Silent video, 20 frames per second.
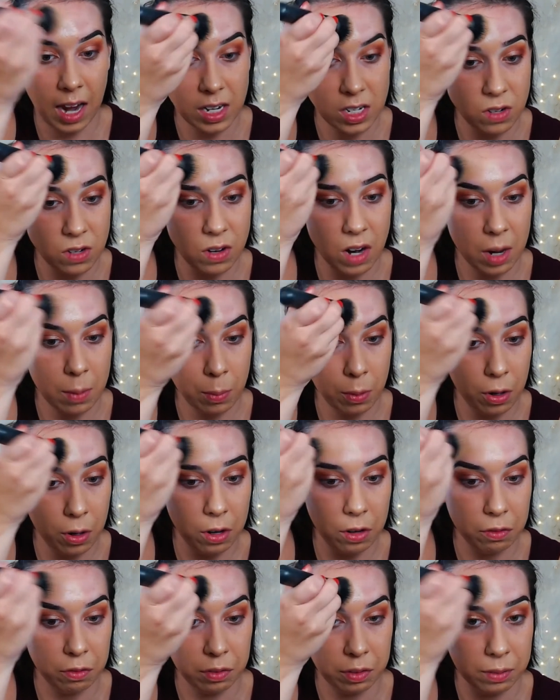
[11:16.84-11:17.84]
not
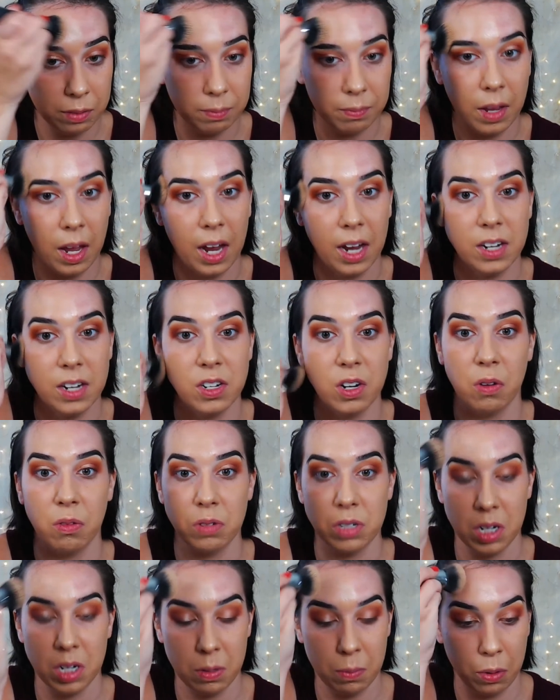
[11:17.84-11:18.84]
approve. I
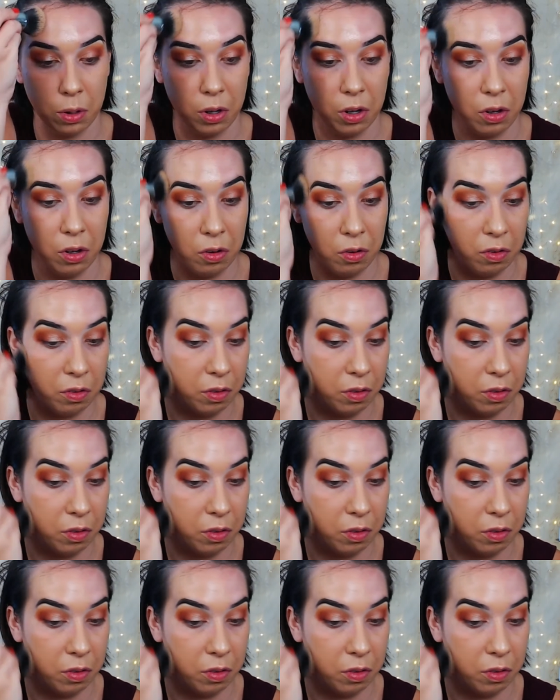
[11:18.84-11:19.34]
don't approve.